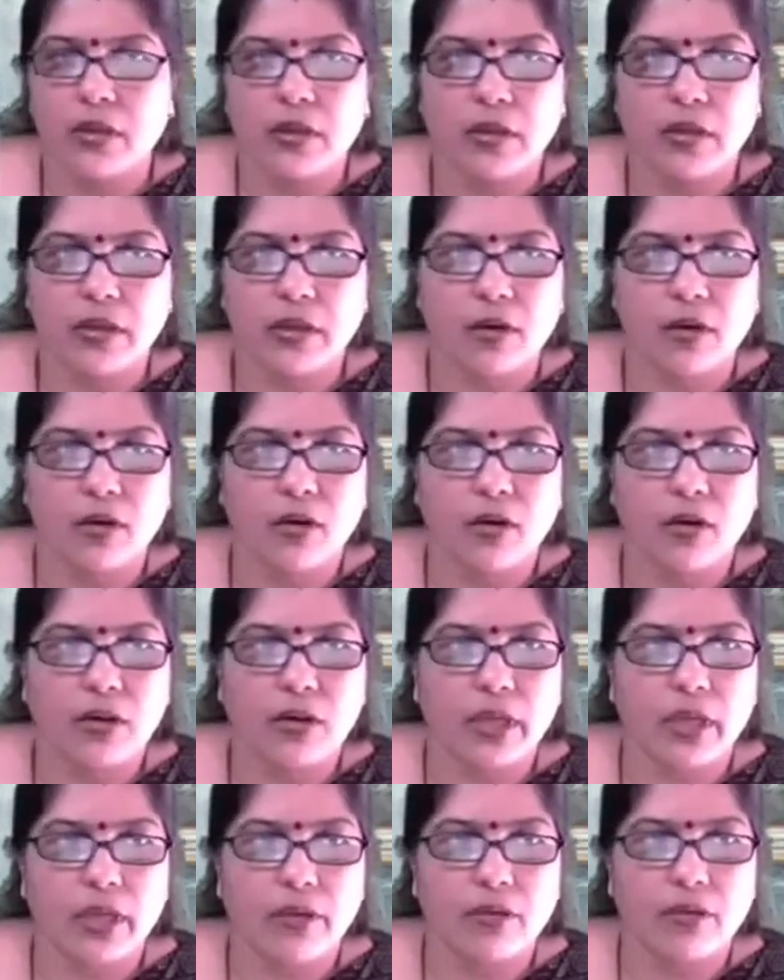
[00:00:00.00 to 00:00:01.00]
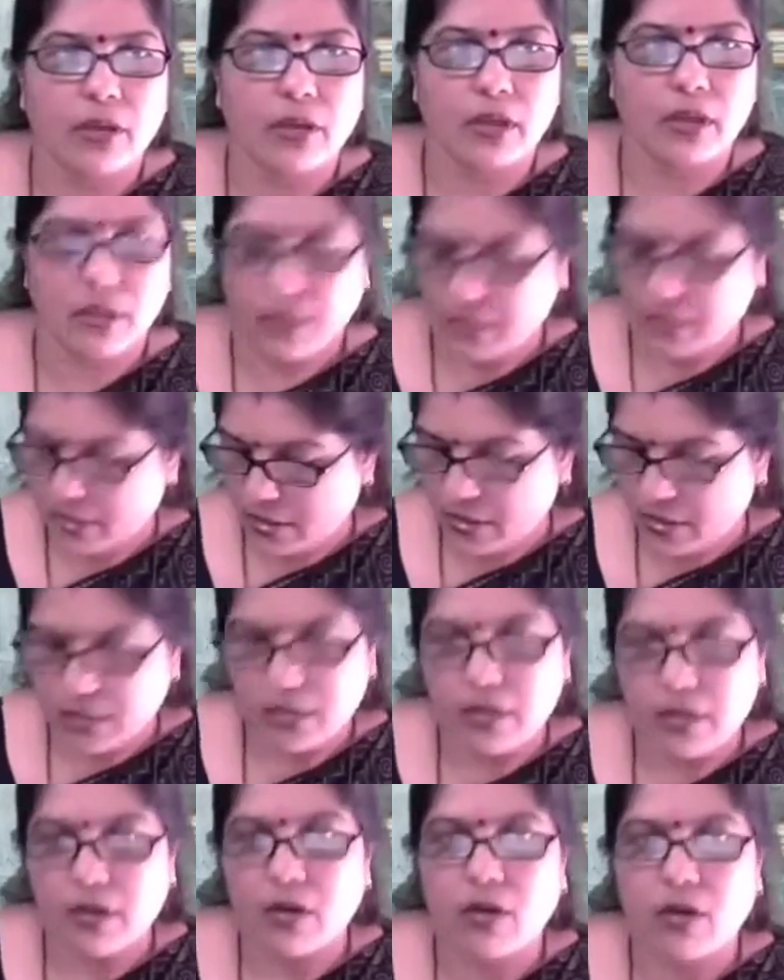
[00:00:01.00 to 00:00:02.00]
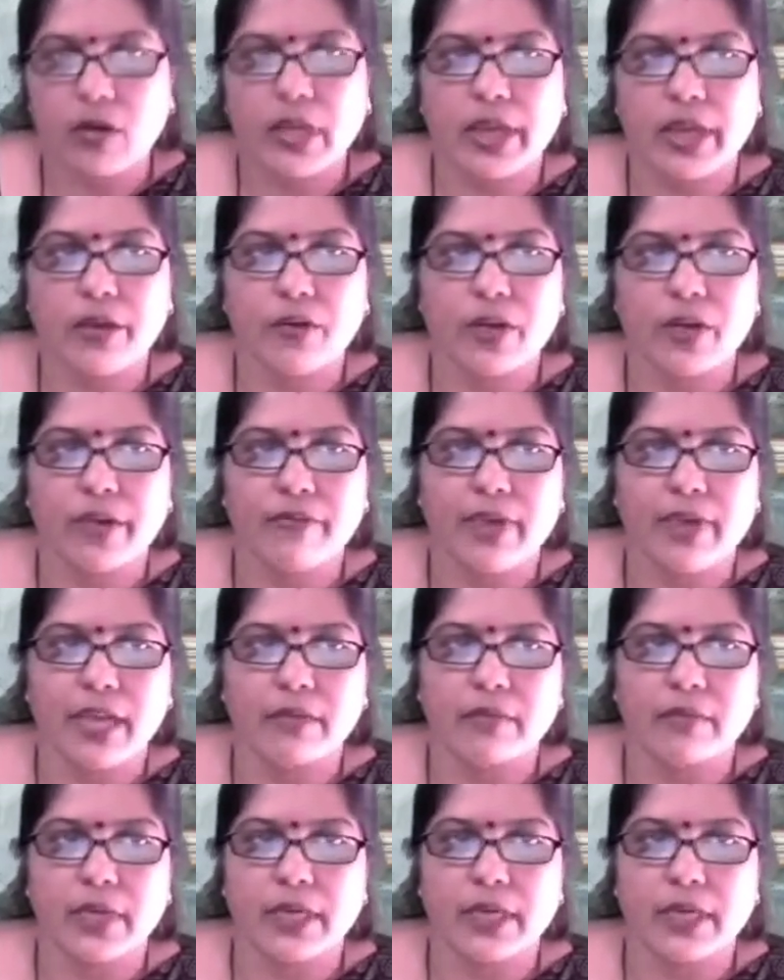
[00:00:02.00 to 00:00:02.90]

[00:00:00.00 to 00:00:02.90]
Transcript: Now it's come. No, no, it has come. Okay, okay, one.